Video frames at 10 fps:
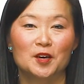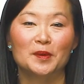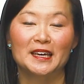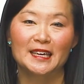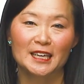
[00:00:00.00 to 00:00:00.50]

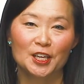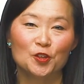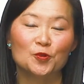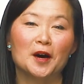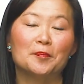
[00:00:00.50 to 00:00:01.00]
By getting
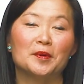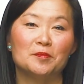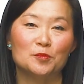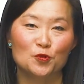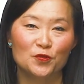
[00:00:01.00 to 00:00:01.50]
you up
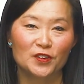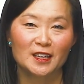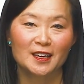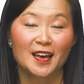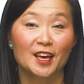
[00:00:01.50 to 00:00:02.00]
and
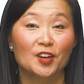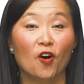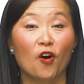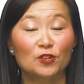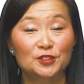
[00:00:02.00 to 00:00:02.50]
moving,
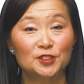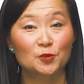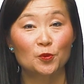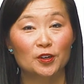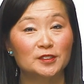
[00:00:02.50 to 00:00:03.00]
it also
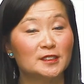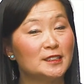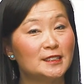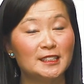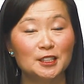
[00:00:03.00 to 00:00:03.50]
works to
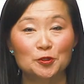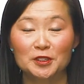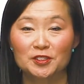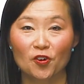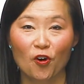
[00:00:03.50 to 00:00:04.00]

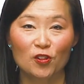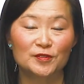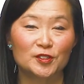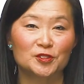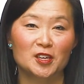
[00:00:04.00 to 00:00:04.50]
decrease all
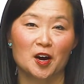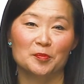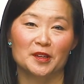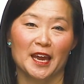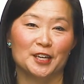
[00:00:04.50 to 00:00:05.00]
of those
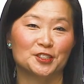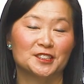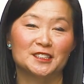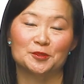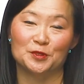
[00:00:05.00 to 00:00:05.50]

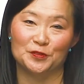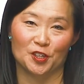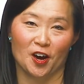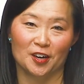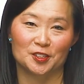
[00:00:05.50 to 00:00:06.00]
complications that we've
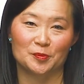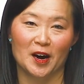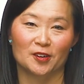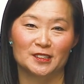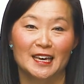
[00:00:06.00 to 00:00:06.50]
talked
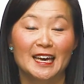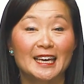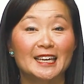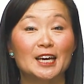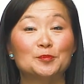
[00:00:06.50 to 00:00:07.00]
about.
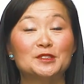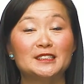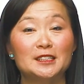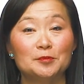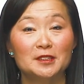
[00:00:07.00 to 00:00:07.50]
It helps
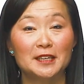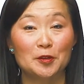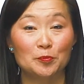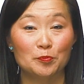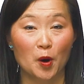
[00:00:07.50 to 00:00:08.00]

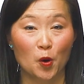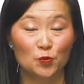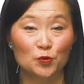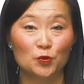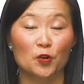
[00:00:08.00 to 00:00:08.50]
stimulate
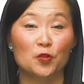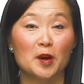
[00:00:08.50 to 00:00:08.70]
bone growth.